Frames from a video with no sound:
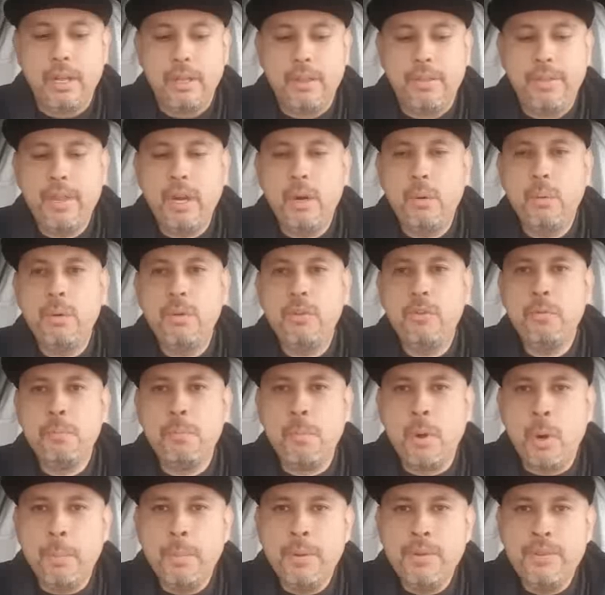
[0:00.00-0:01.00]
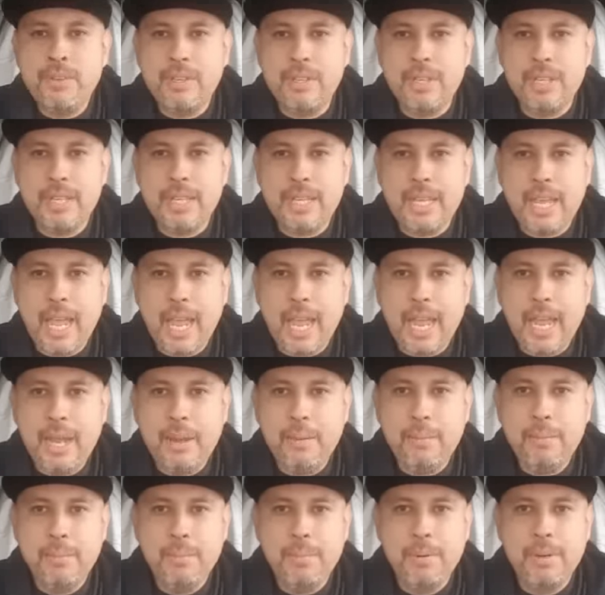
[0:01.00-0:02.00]
there was moments in the
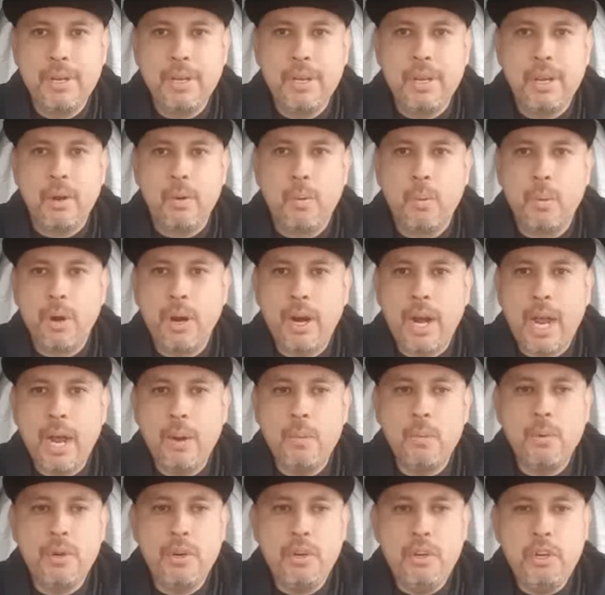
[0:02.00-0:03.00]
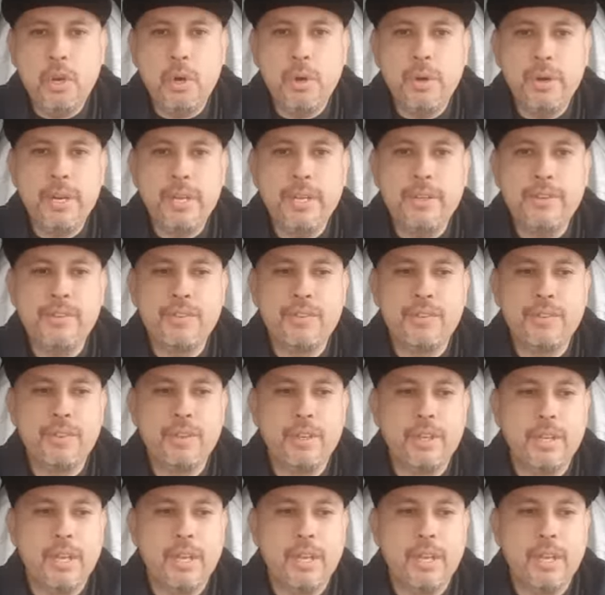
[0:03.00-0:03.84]
game where I would notice